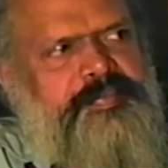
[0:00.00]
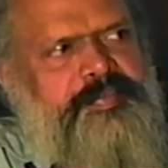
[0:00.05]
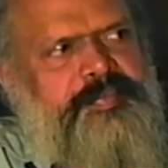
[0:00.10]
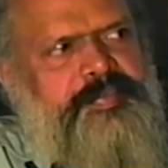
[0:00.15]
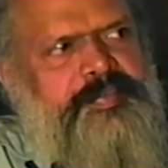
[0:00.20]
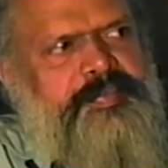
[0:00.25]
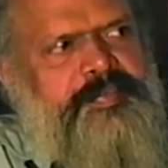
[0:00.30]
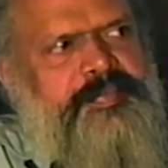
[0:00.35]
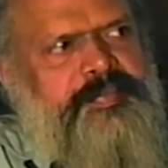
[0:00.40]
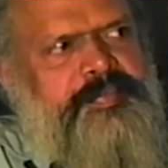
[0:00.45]
It
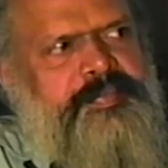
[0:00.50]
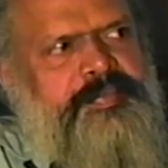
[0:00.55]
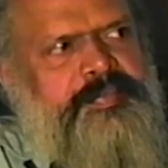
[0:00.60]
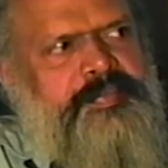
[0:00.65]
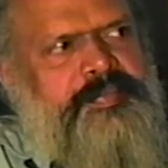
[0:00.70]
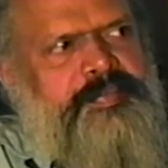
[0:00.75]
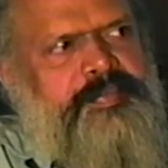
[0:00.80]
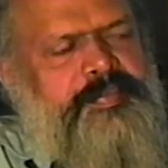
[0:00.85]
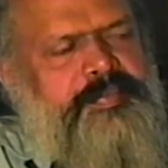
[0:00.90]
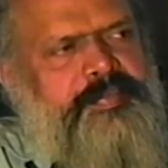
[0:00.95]
was
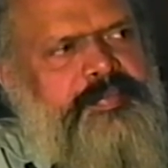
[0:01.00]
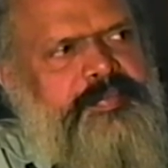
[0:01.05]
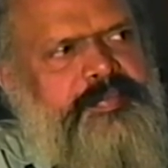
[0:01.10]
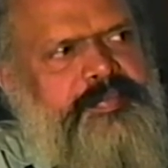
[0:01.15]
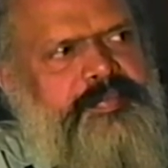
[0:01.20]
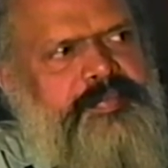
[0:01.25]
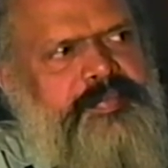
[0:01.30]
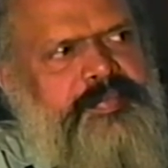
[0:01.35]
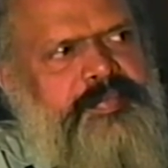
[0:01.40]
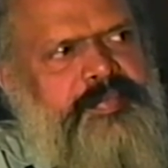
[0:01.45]
amazing.
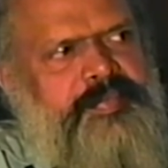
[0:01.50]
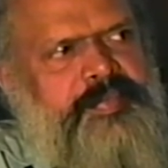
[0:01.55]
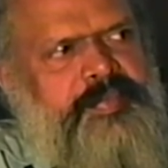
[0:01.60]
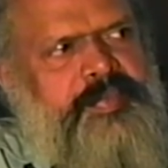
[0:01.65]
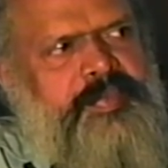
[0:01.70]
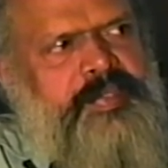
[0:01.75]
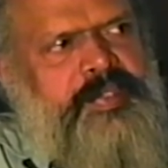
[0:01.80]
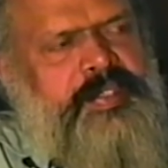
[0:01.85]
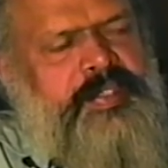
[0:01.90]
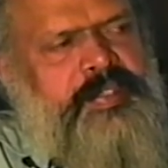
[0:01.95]
And
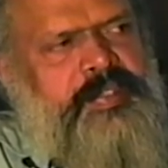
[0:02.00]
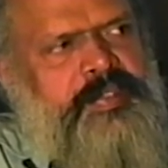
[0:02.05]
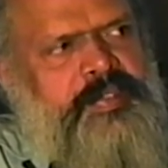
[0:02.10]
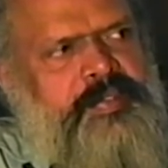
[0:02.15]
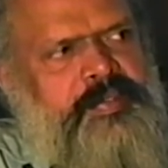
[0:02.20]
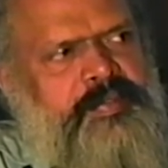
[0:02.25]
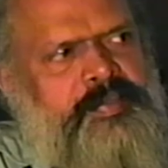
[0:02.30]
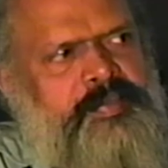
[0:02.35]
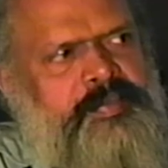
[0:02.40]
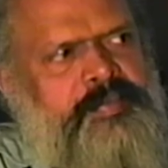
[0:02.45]
two of
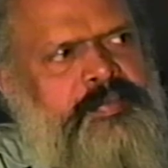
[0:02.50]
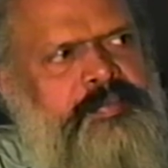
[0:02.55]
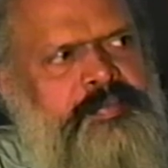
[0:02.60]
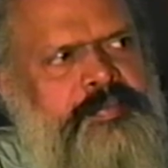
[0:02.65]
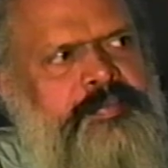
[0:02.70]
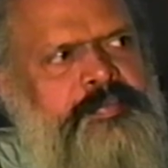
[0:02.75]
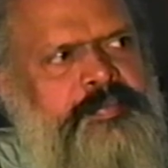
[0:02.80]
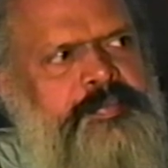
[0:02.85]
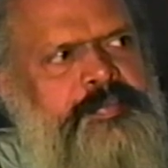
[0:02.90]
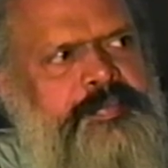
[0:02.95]
the very
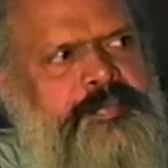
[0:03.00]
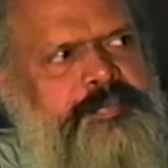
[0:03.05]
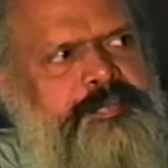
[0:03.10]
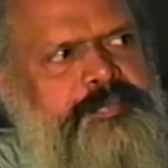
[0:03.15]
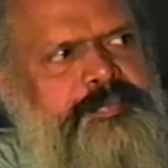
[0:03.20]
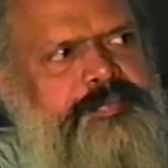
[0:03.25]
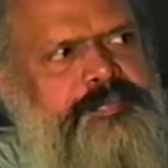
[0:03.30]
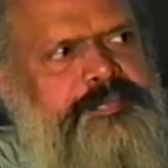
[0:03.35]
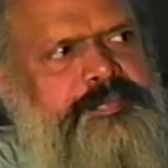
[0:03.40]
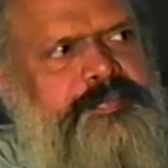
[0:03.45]
key
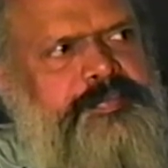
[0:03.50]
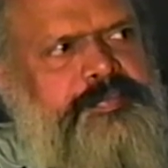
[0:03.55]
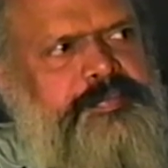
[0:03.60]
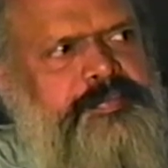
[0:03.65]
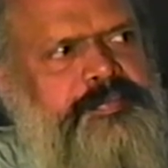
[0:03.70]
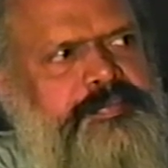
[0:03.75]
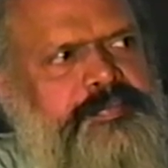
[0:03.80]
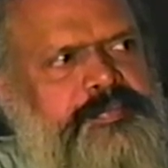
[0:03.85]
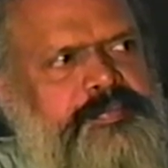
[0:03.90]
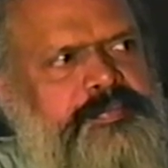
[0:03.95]
moments for
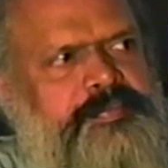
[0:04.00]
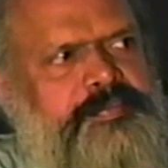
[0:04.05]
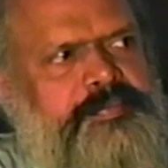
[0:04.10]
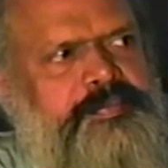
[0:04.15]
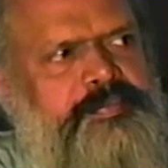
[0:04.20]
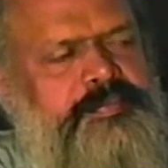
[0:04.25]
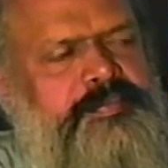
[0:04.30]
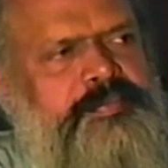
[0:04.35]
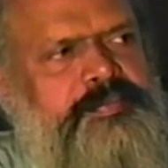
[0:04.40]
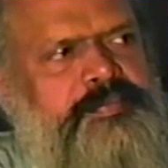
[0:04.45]
me were
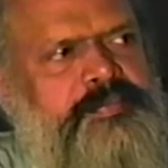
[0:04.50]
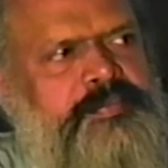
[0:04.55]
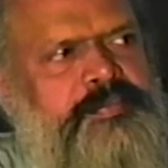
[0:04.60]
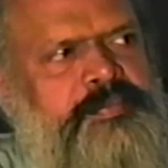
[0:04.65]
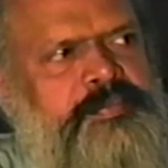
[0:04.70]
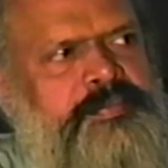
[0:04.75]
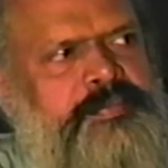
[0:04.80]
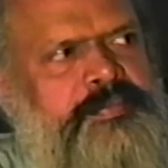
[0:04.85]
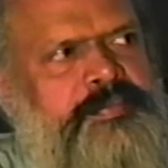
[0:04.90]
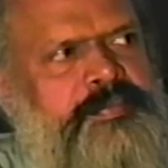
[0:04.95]
those
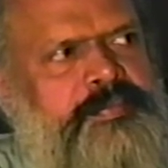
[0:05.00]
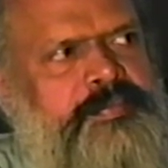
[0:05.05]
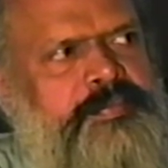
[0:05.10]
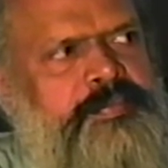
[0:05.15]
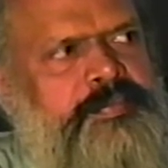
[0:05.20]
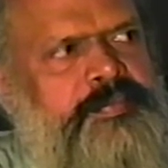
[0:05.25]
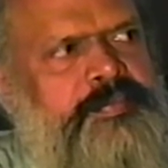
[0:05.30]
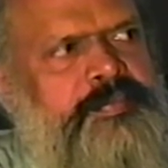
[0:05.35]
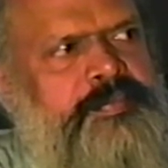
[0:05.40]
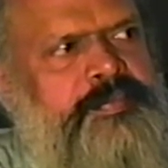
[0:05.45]

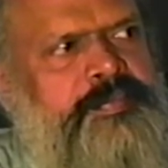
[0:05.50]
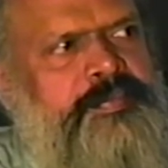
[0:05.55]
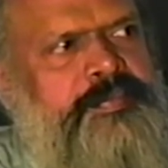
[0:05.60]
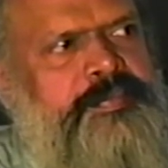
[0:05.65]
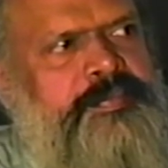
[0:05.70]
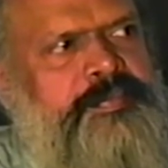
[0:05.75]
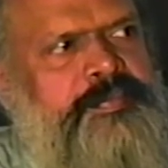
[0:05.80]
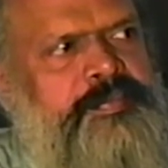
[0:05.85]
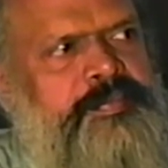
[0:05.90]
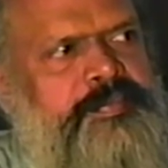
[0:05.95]

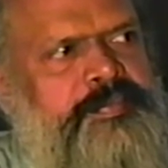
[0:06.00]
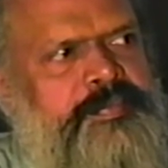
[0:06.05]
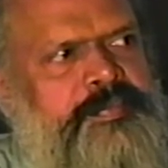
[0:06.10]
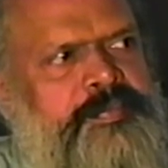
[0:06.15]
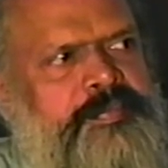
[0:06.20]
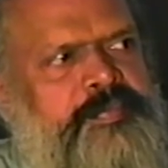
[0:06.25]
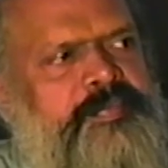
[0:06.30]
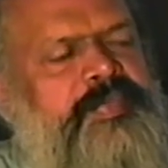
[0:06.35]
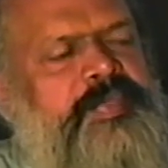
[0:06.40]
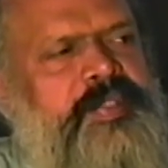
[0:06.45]
monologues,
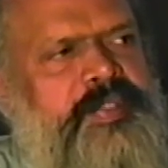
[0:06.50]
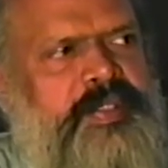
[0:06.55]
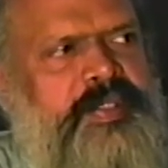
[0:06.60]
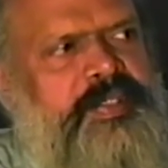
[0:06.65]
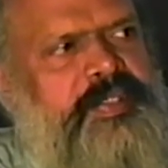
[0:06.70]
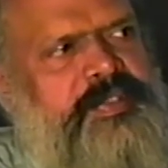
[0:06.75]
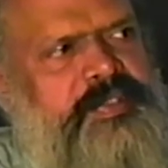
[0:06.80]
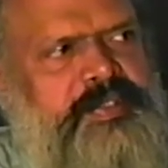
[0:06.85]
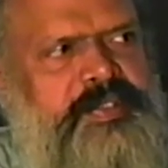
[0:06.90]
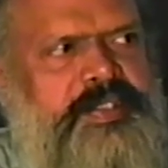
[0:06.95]

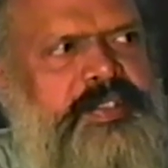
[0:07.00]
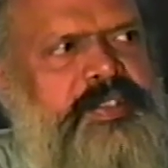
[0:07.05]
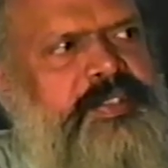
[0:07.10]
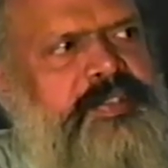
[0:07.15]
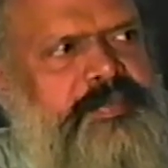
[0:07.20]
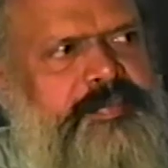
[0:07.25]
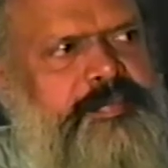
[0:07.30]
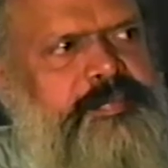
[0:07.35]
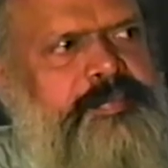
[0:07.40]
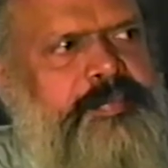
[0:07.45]

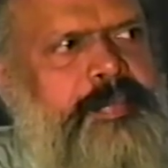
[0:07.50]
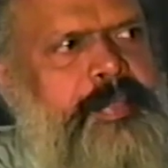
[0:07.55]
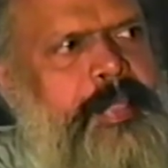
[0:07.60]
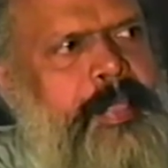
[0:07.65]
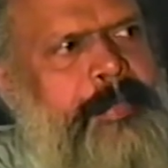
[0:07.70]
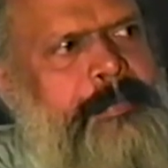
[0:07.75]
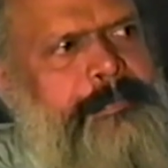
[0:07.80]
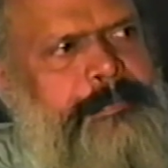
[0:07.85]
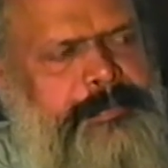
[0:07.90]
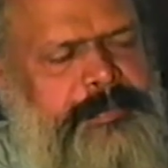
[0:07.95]
straight to the
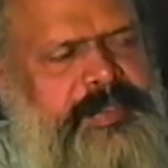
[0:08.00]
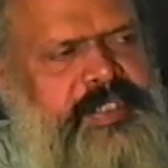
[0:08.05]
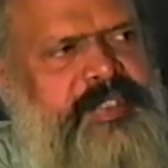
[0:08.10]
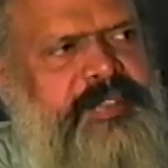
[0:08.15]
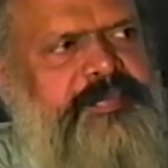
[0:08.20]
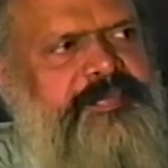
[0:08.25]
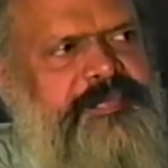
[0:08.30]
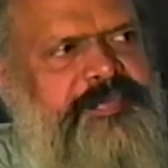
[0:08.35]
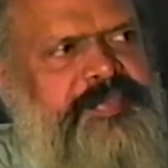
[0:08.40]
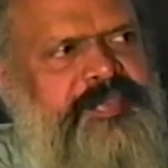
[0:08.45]
camera by the
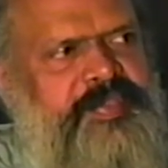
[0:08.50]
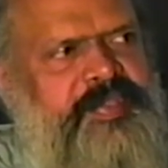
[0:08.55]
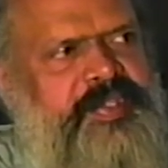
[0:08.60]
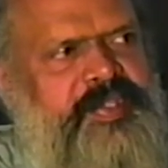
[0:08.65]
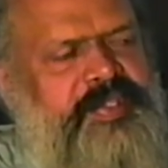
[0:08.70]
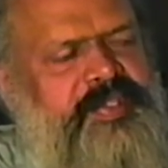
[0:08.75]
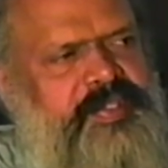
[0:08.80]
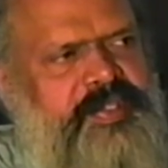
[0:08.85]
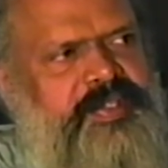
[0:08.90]
two performers.